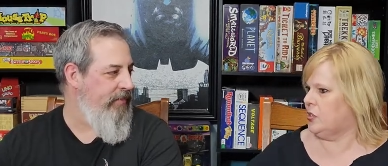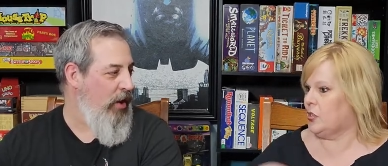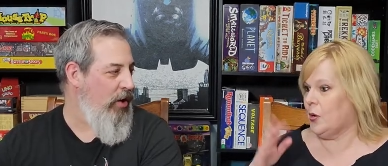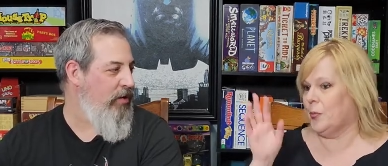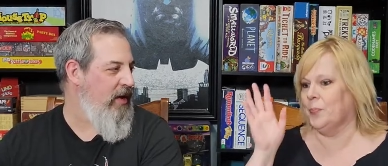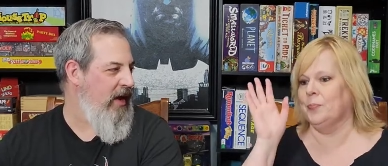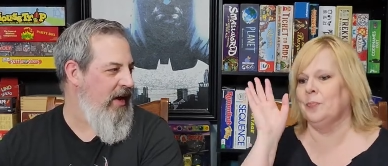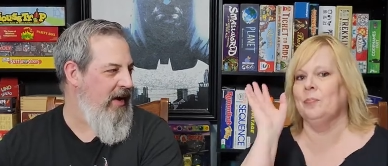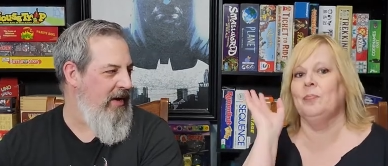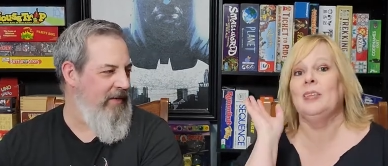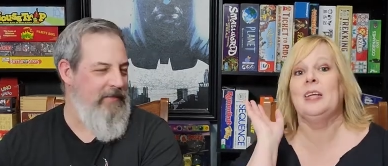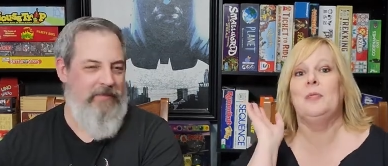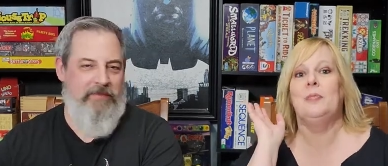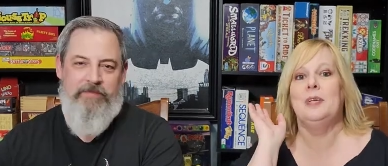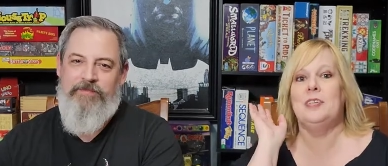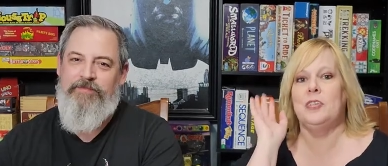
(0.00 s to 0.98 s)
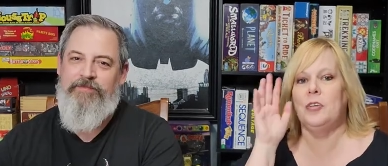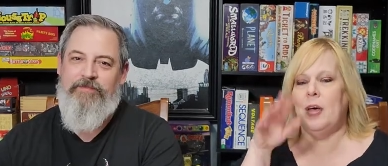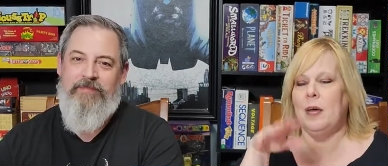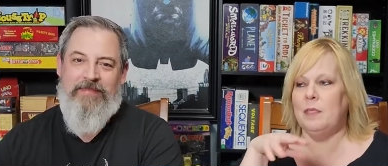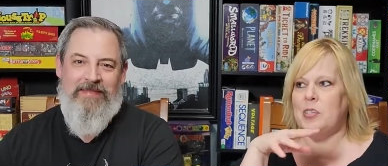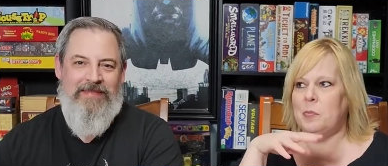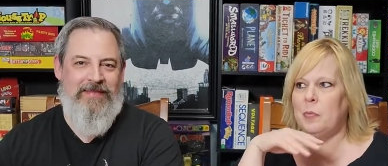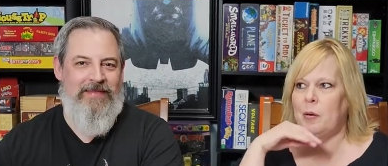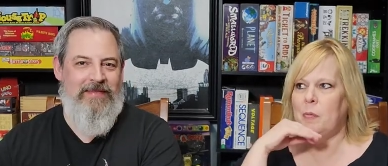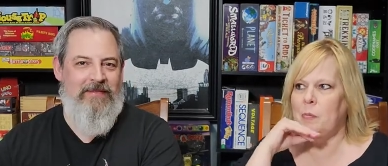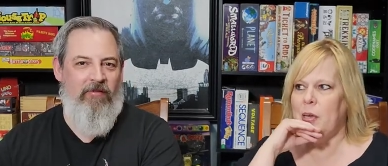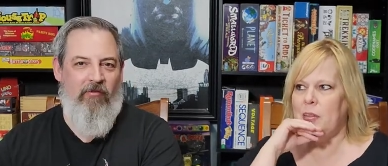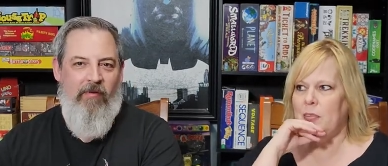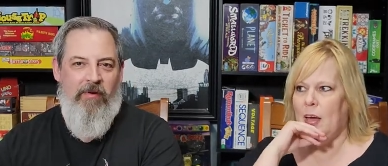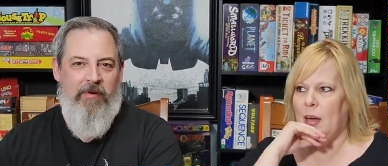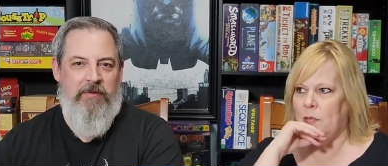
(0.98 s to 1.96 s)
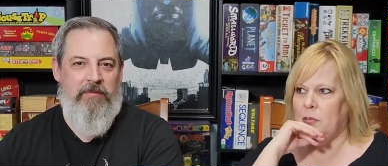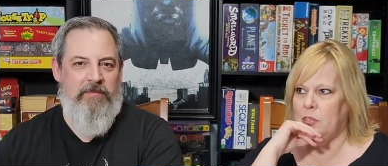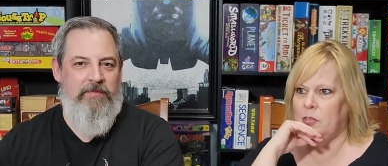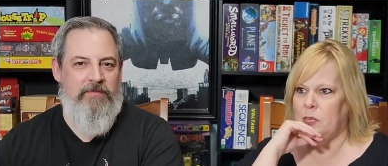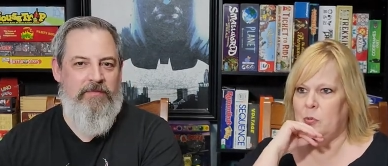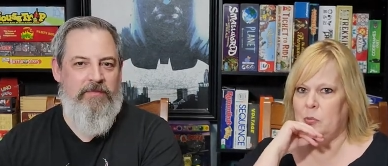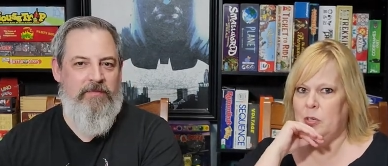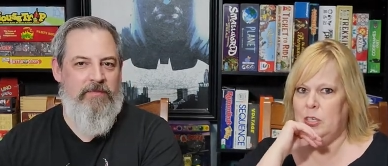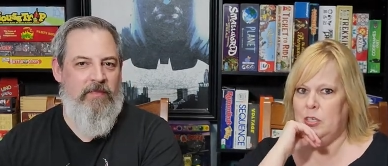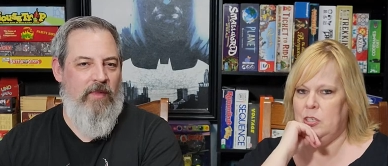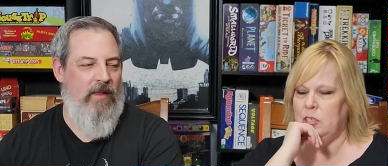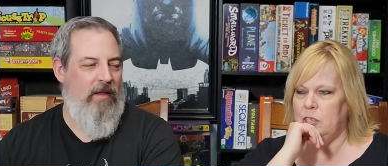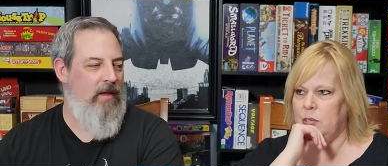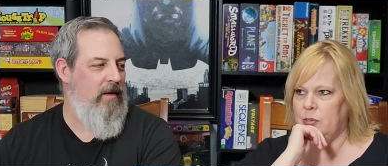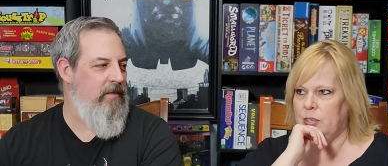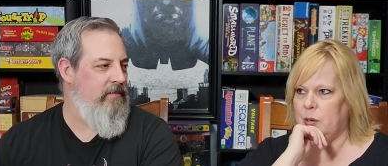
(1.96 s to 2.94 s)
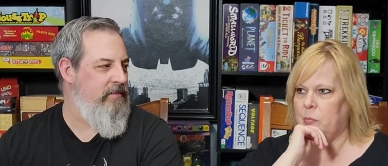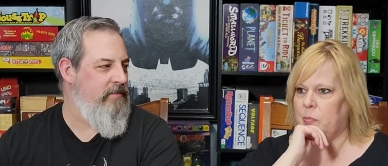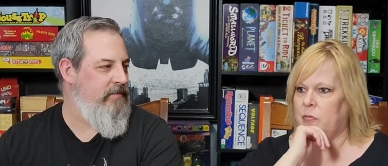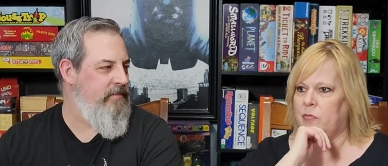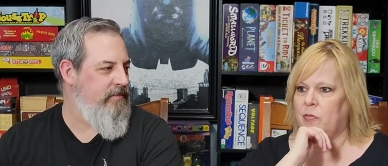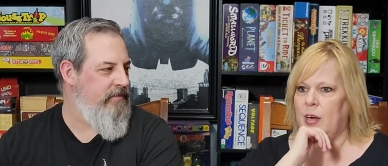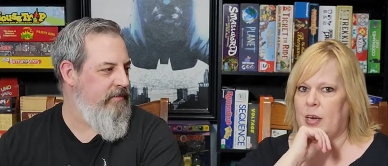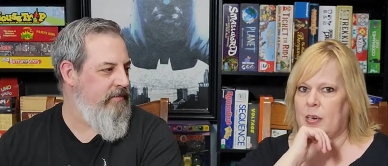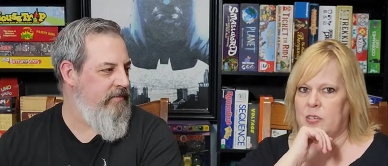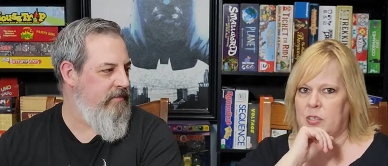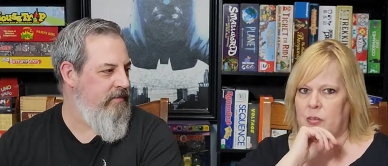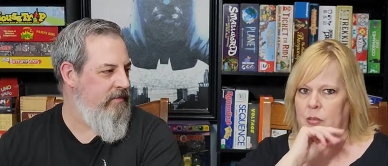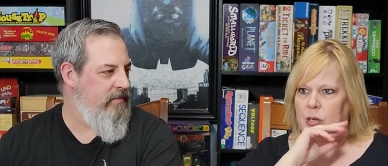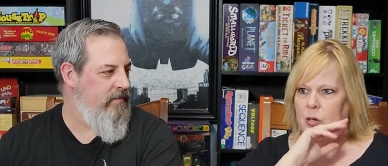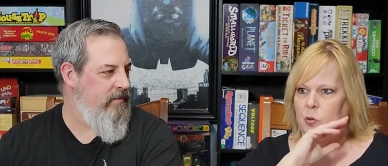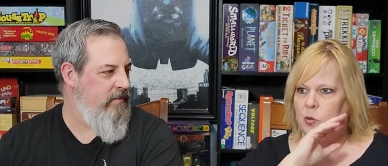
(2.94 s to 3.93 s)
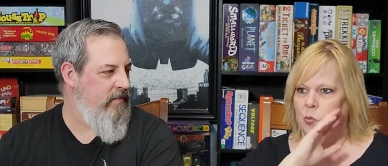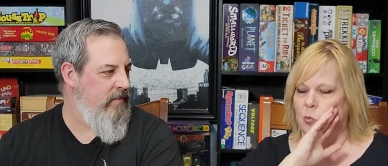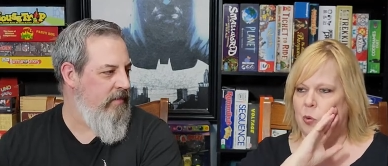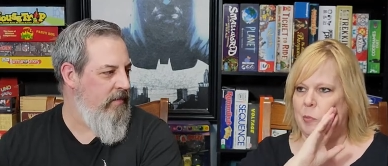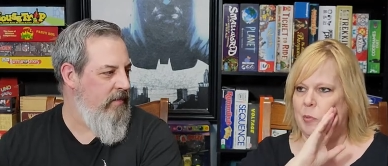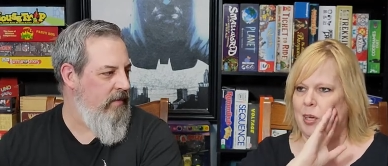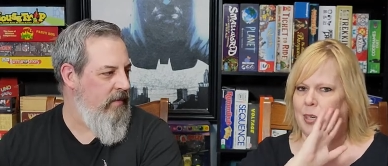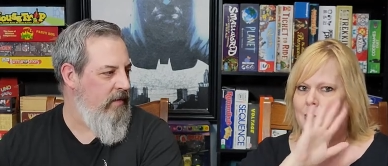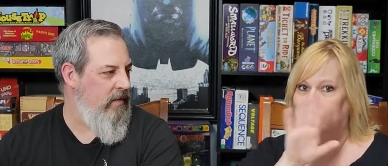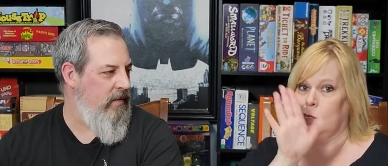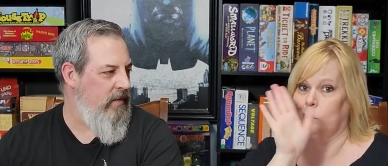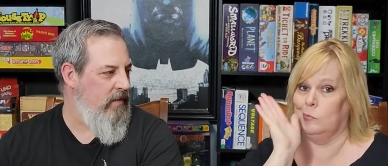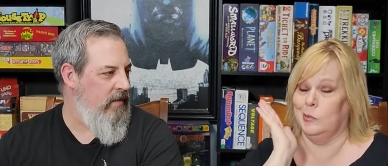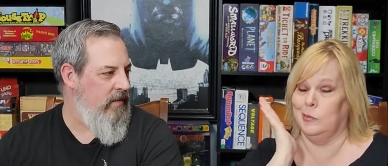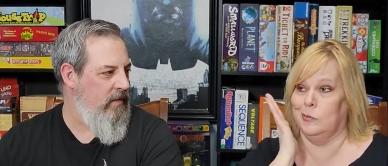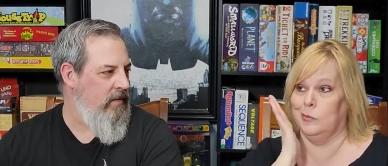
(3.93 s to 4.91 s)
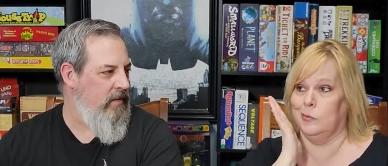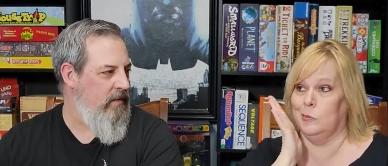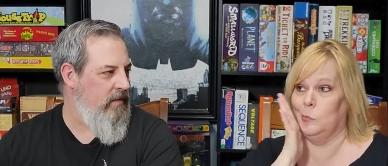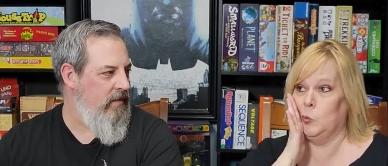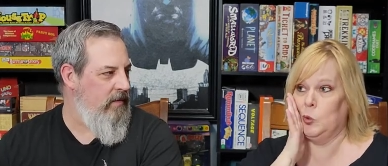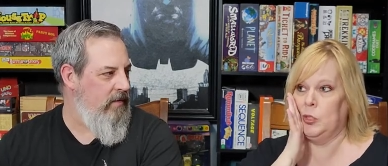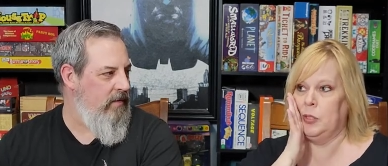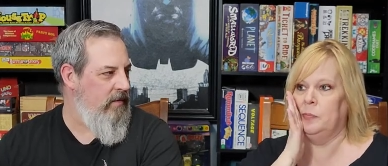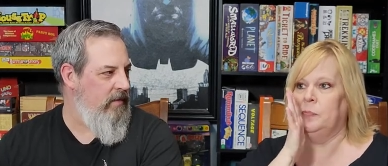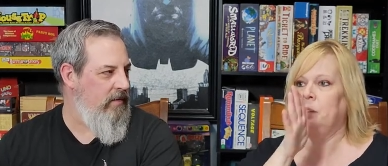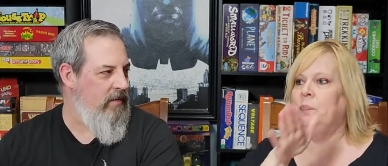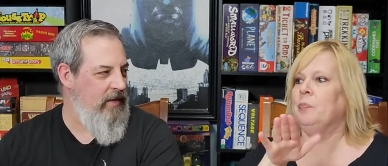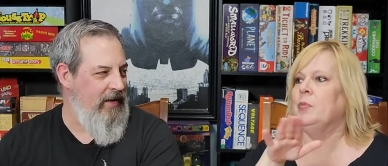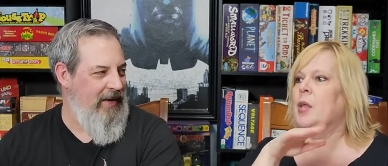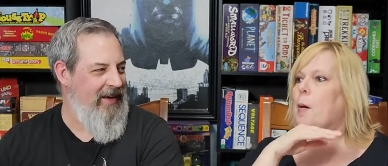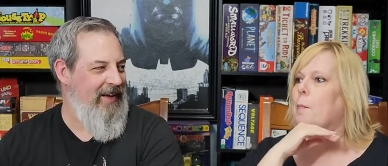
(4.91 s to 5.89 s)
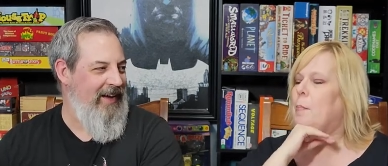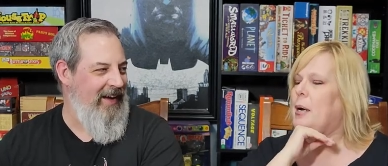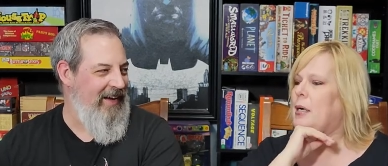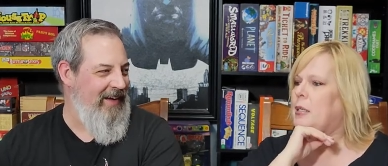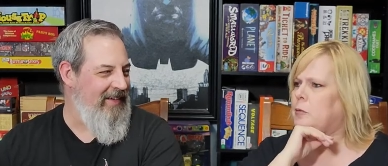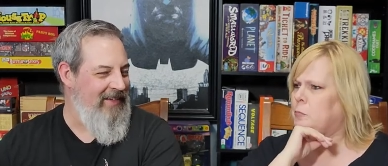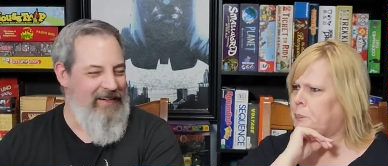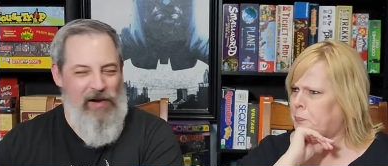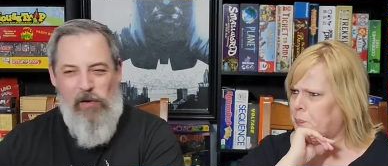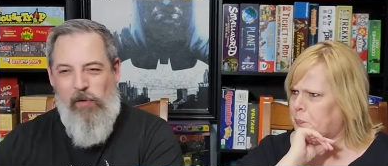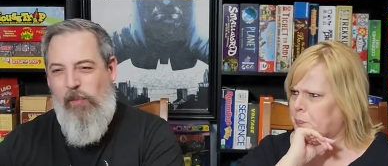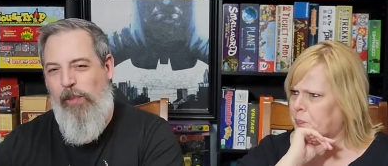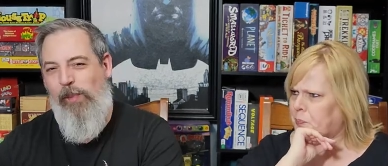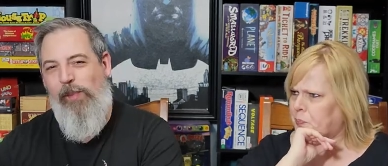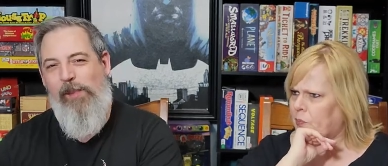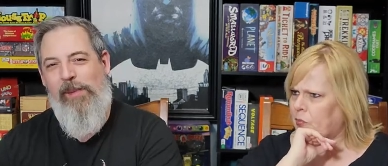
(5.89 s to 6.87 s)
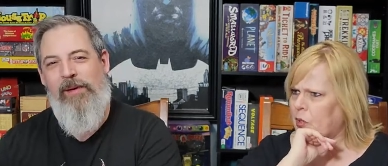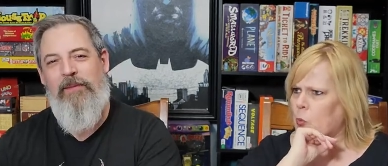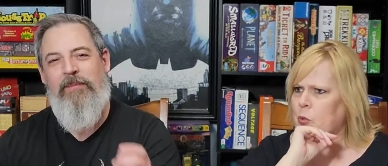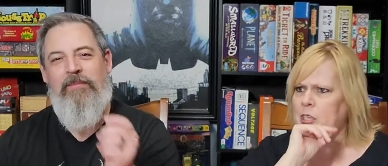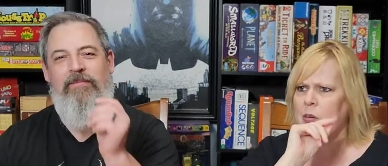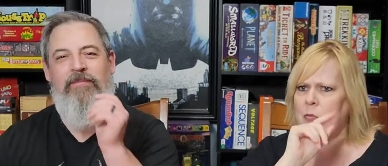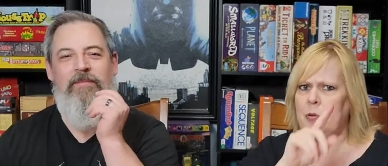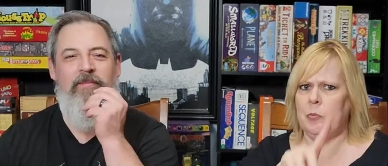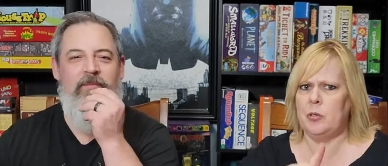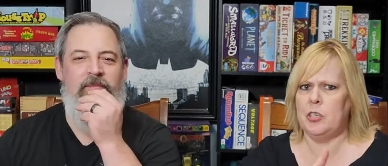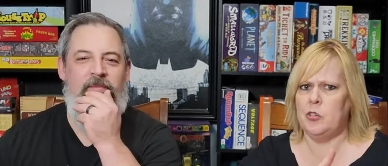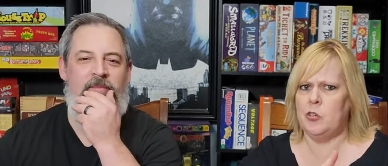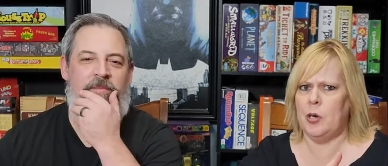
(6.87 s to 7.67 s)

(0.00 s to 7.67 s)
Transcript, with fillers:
Speaker 1: So we still have some Marmite left that we need to use up. In fact, I think we might end up getting some more. Yeah. But we definitely want to